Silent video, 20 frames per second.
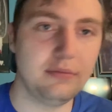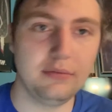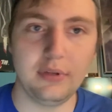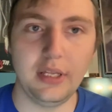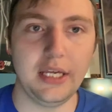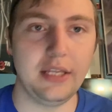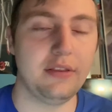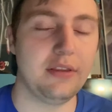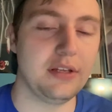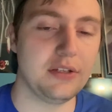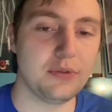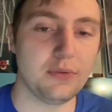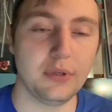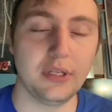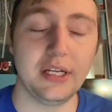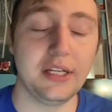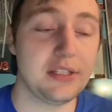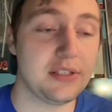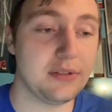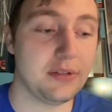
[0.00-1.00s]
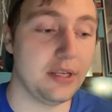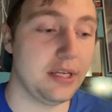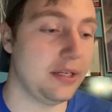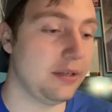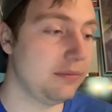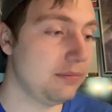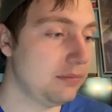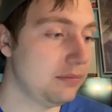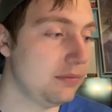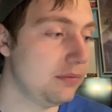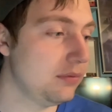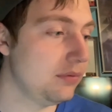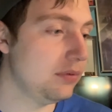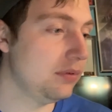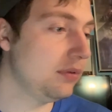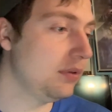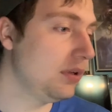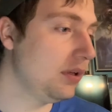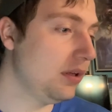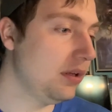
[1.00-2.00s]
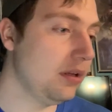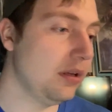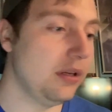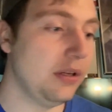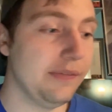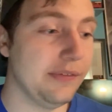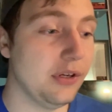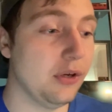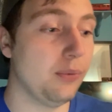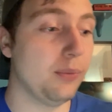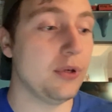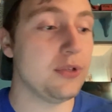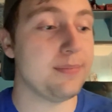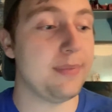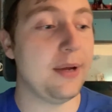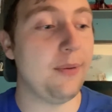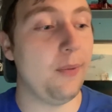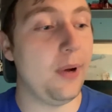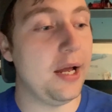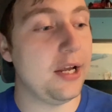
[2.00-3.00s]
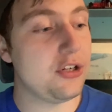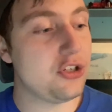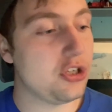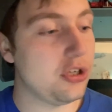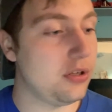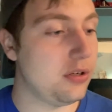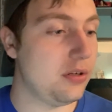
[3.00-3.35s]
like this one. It's like, I don't even know, where's my watch?